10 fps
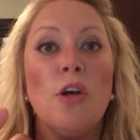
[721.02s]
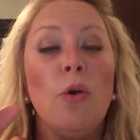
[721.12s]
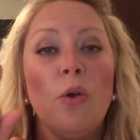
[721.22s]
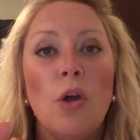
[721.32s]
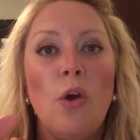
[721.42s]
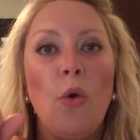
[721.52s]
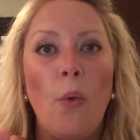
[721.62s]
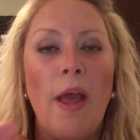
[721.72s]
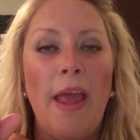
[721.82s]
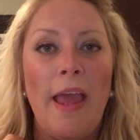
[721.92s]
don't go
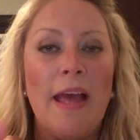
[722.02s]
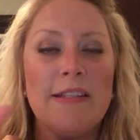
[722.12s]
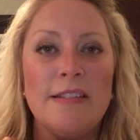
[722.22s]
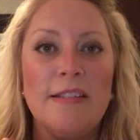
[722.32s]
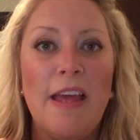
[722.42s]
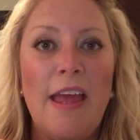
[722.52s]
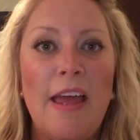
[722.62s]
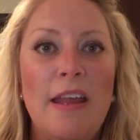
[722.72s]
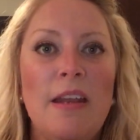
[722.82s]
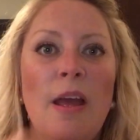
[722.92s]
away, I
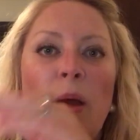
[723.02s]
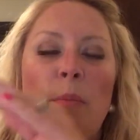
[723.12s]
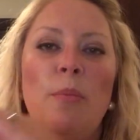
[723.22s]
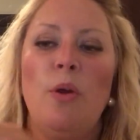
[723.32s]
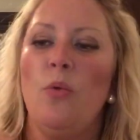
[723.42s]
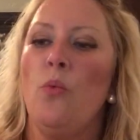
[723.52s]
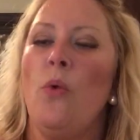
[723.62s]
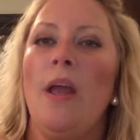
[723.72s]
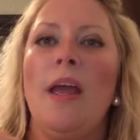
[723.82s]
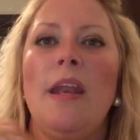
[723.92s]
said. But
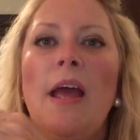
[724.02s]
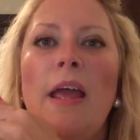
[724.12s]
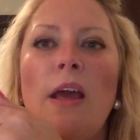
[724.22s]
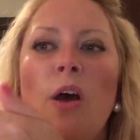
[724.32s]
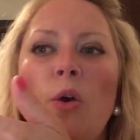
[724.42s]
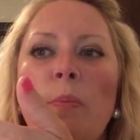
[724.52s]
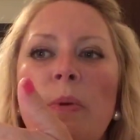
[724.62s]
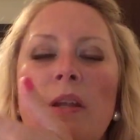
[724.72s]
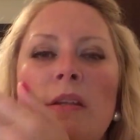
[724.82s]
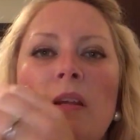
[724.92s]
when I
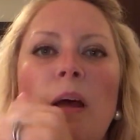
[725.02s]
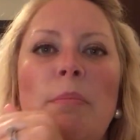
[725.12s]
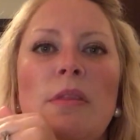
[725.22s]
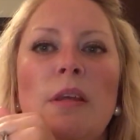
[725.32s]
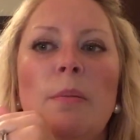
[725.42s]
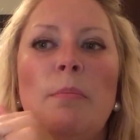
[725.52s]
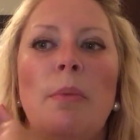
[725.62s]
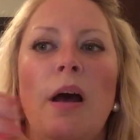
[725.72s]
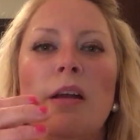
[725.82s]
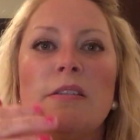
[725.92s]
opened up the
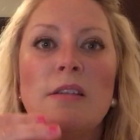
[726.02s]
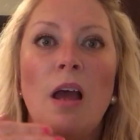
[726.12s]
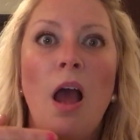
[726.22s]
box,